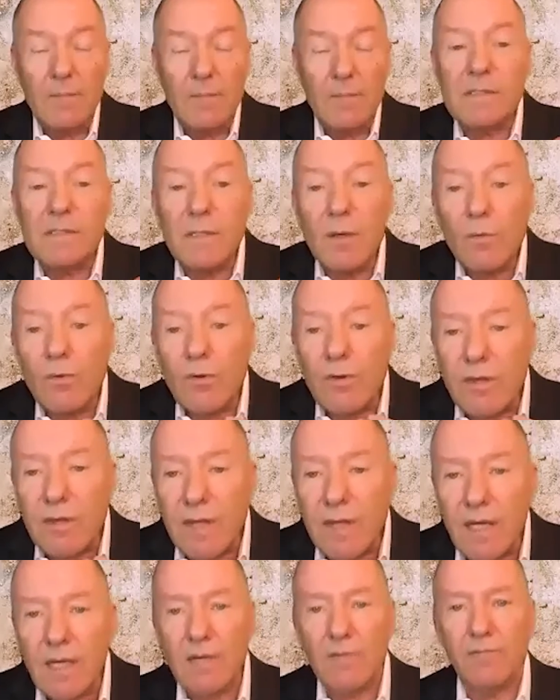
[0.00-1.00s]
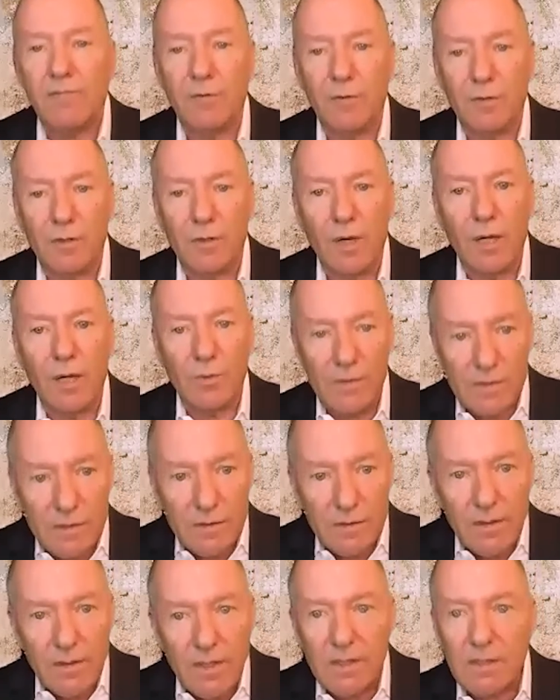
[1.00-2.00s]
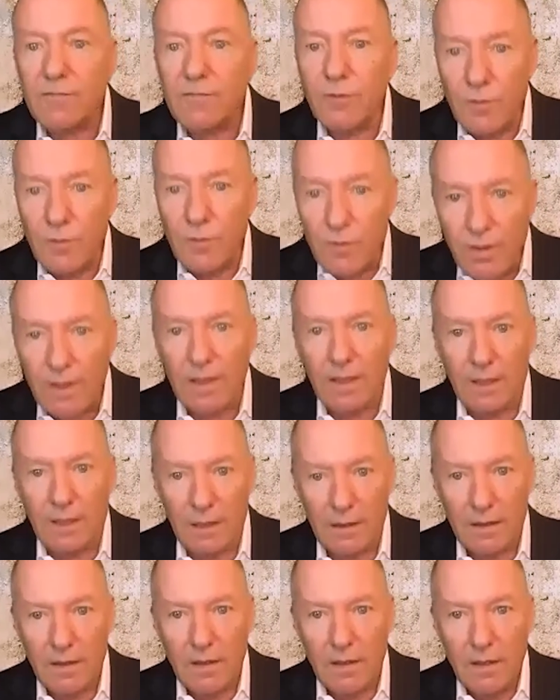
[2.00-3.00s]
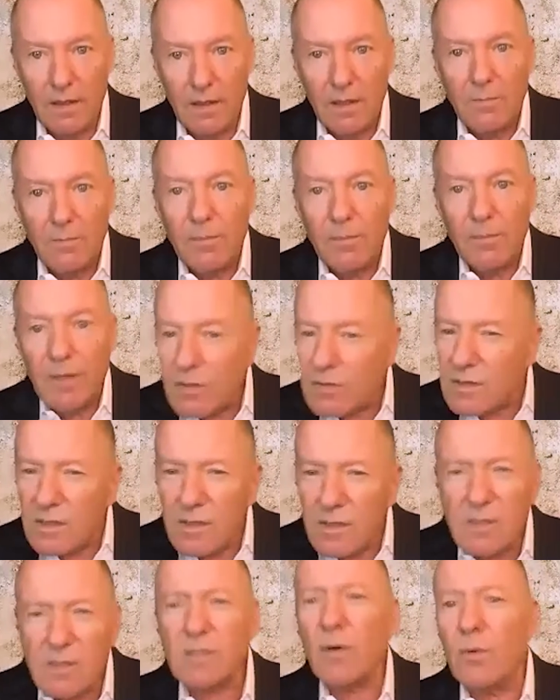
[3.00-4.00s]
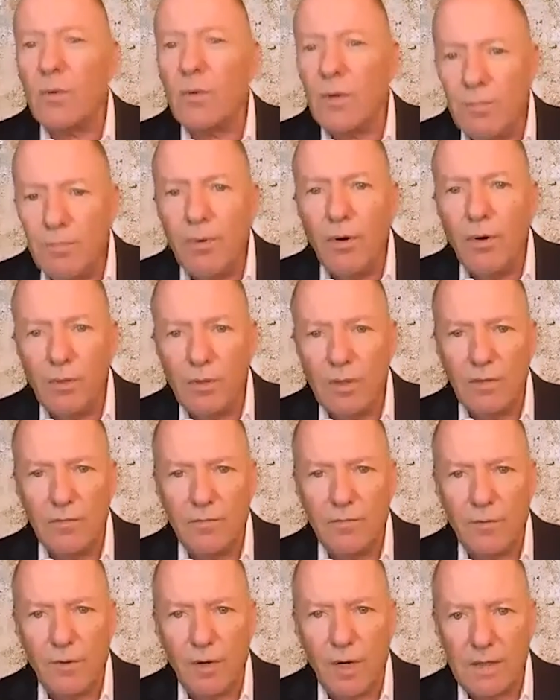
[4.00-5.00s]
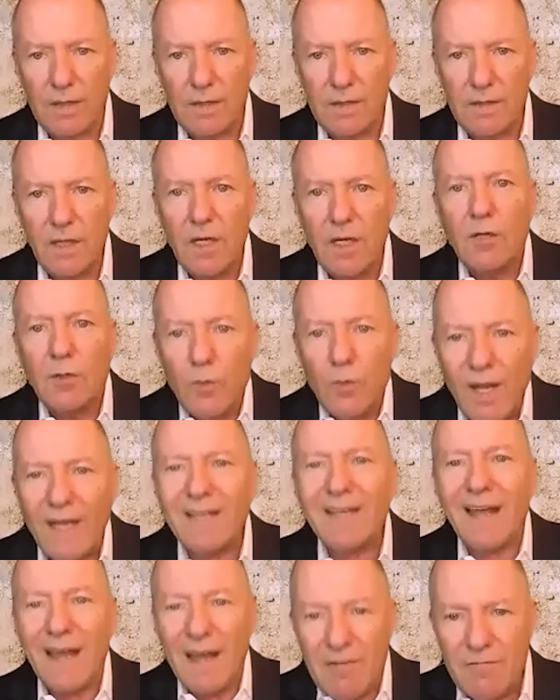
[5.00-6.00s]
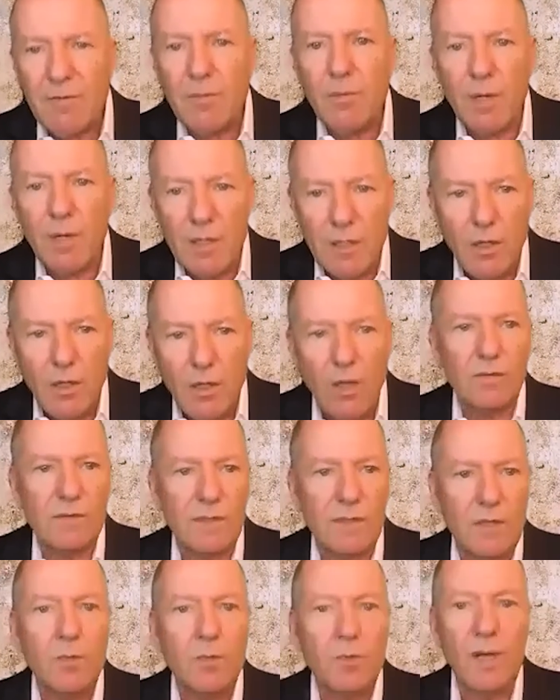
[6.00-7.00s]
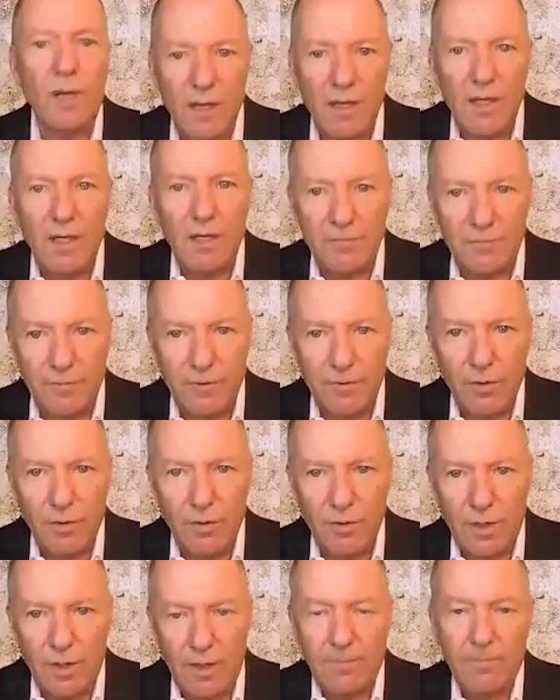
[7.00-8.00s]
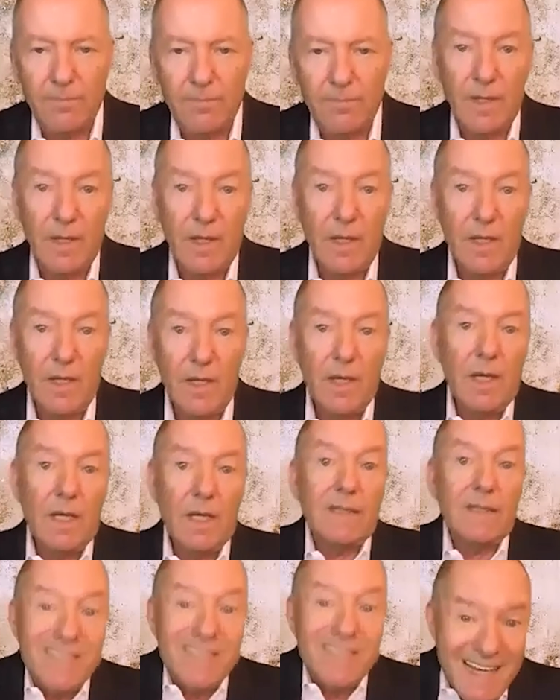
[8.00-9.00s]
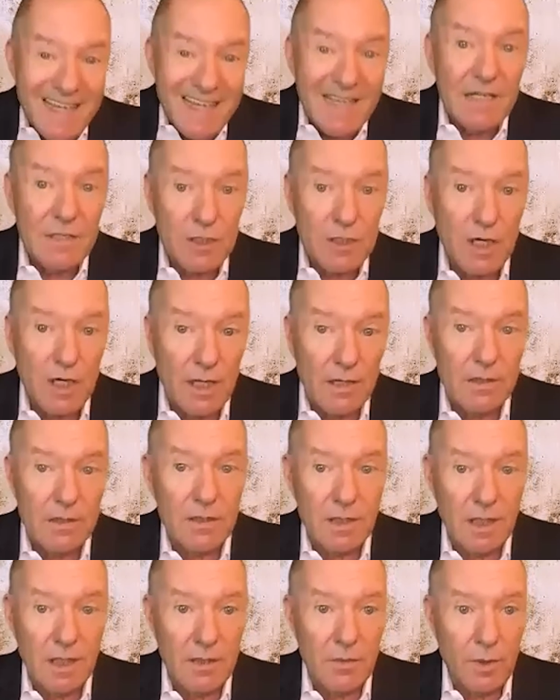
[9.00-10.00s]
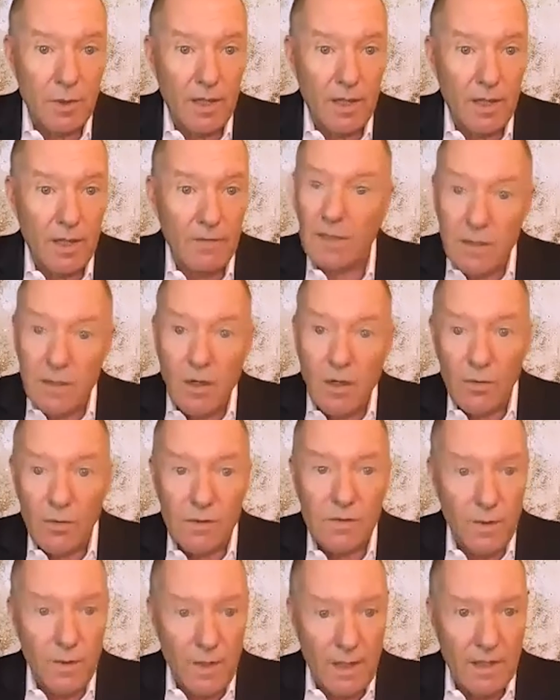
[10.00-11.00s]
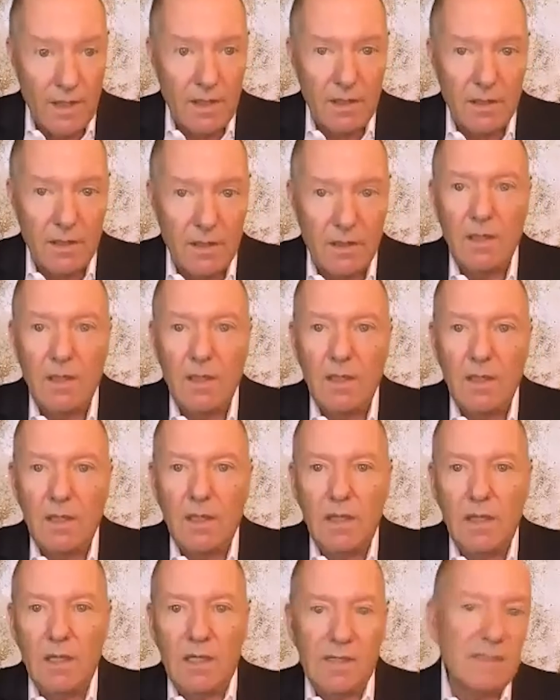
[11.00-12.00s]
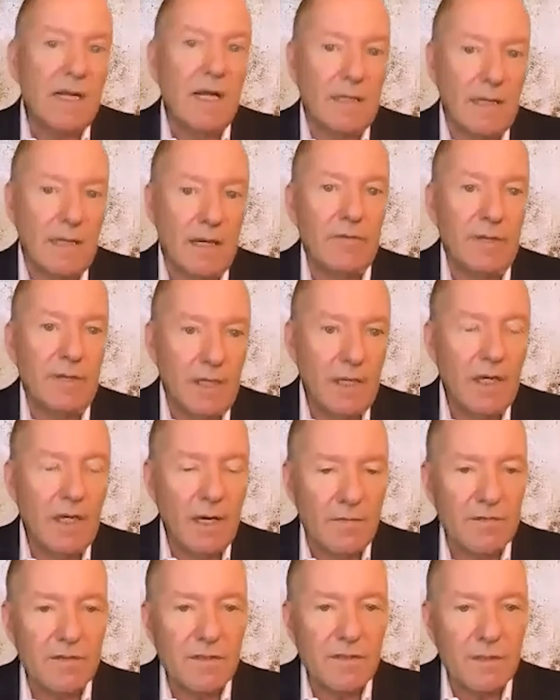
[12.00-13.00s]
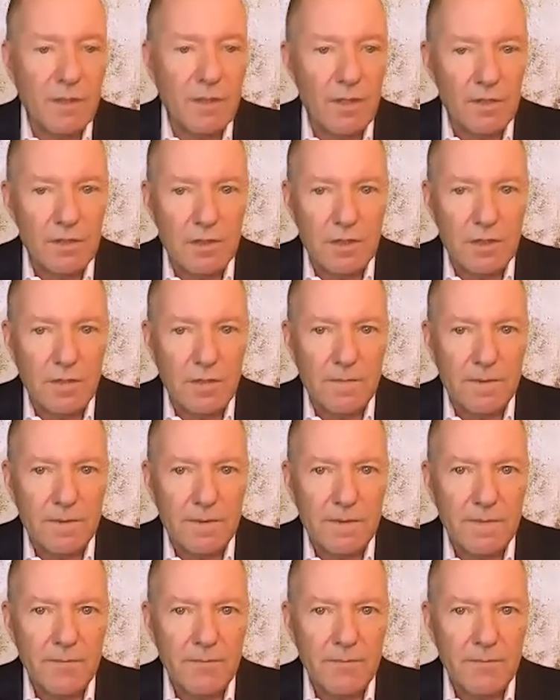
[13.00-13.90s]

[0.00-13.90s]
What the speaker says: so thankful to our students for doing it, because it's so important for us to let everyone knows that we are there for them. The second challenge that we have that goes with it is not having enough scholarships,